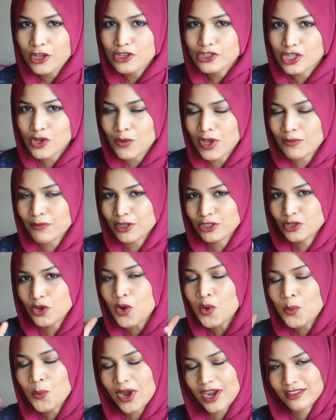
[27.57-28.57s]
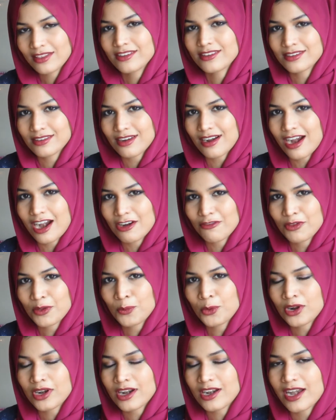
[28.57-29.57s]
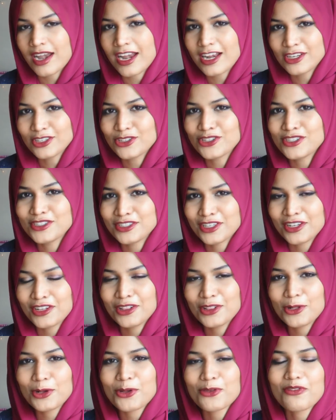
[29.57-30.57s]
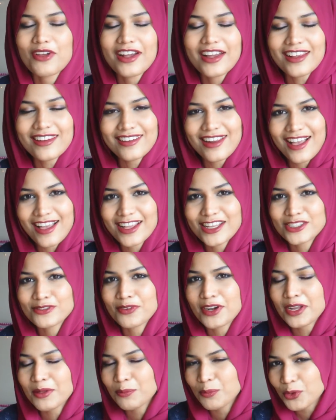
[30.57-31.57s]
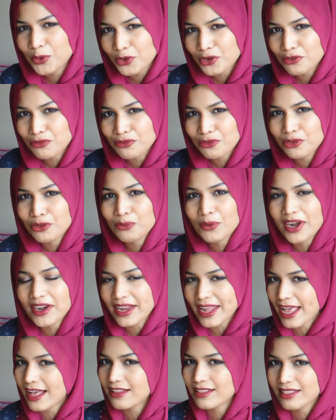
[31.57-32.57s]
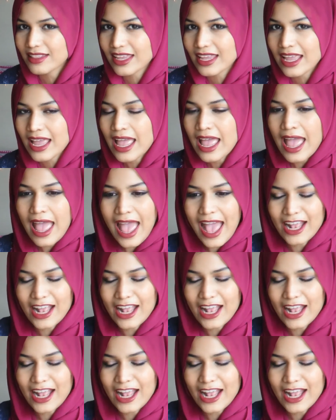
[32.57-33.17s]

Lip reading: So when we don't wear the scarf, we want our hair to still look very nice, very beautiful, very healthy,